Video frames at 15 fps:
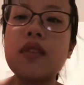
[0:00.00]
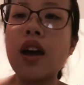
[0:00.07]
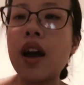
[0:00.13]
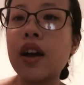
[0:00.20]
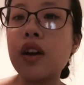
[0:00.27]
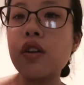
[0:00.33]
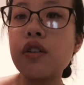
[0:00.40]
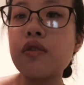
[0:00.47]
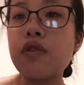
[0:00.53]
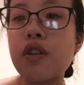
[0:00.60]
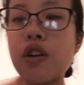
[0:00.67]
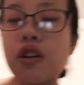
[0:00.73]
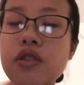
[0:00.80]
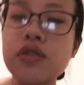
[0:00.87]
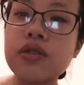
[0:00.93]
I go to
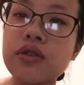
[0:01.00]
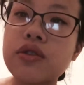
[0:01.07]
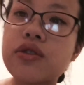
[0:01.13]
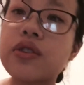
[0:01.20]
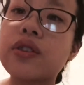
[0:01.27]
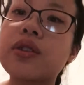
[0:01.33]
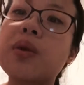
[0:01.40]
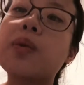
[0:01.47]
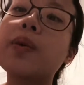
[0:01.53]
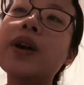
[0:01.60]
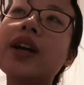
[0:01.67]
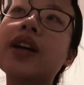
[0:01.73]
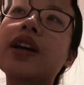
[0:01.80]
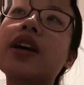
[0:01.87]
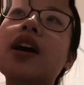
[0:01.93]
rehearsals during the
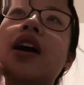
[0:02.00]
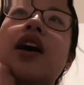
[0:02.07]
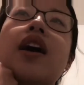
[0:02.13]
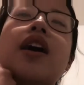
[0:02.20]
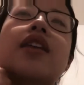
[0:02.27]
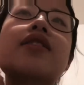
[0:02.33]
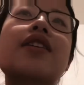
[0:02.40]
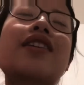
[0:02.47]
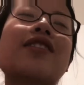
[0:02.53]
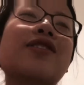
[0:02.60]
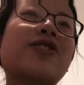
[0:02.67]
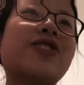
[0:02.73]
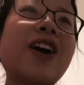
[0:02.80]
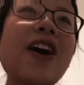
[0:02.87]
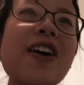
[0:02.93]
week. Then on
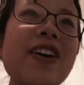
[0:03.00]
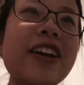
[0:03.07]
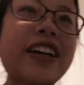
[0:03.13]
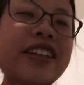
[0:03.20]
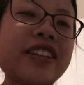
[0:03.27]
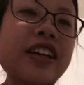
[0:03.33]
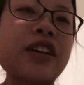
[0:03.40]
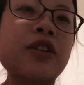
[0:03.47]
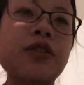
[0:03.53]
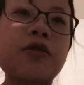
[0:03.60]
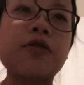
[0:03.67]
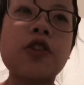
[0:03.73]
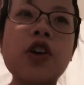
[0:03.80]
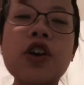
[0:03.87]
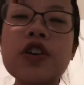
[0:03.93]
Saturdays, I go to
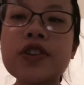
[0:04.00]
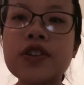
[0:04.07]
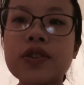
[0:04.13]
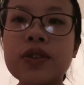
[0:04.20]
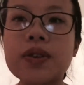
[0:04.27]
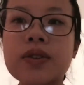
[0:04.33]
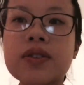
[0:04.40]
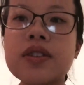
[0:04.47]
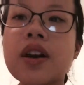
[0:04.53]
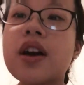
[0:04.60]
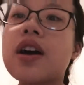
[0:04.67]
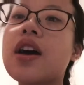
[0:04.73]
rehearsals.